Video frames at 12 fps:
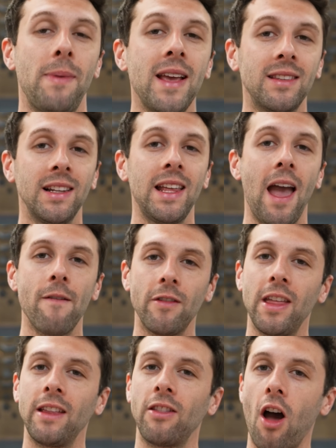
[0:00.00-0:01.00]
basically
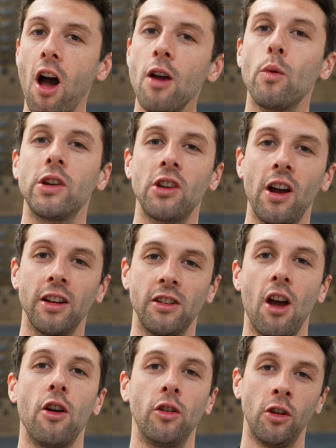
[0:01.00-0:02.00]
everything that I wish I had
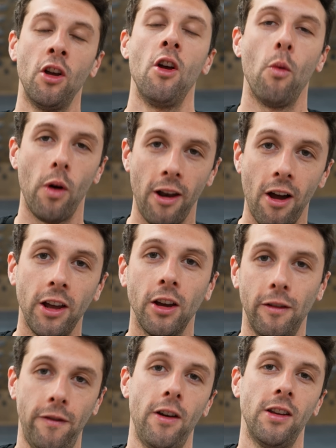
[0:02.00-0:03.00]
known when I
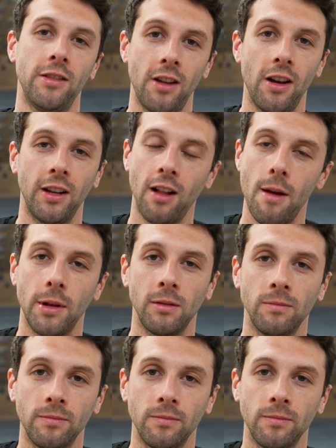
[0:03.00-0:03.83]
had first started climbing.